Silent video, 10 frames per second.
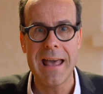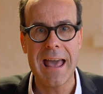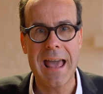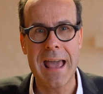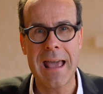
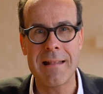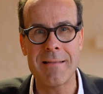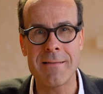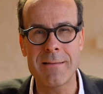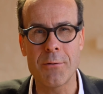
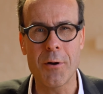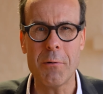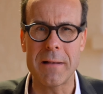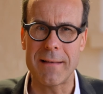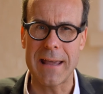And you
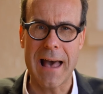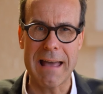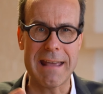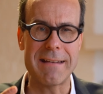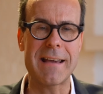know, in the
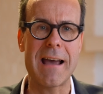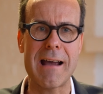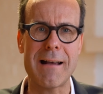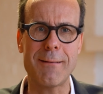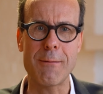high-end
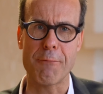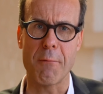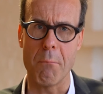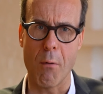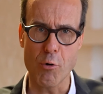cars you have a
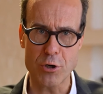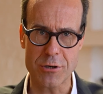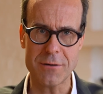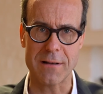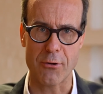
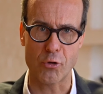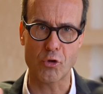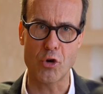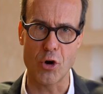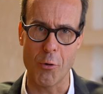motor that is
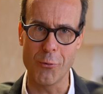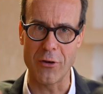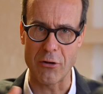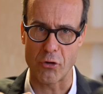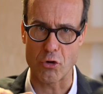
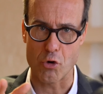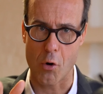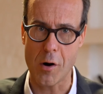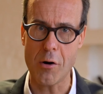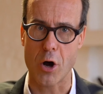closing the
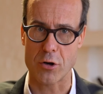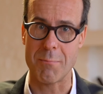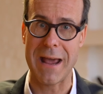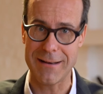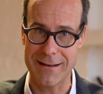door
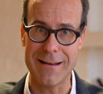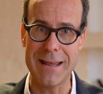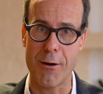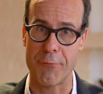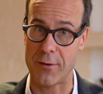
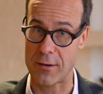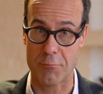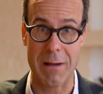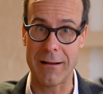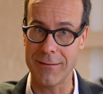automatically of the
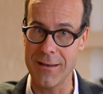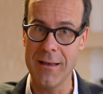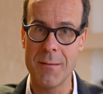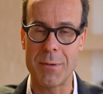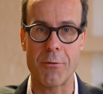trunk,
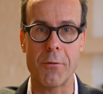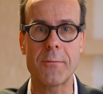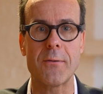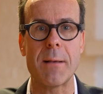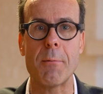but
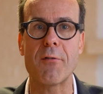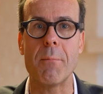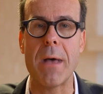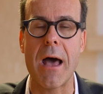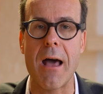also some of
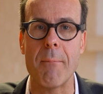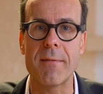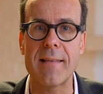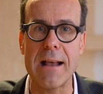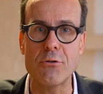the
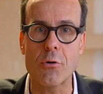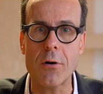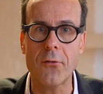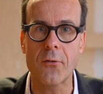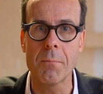side
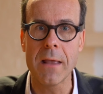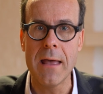doors.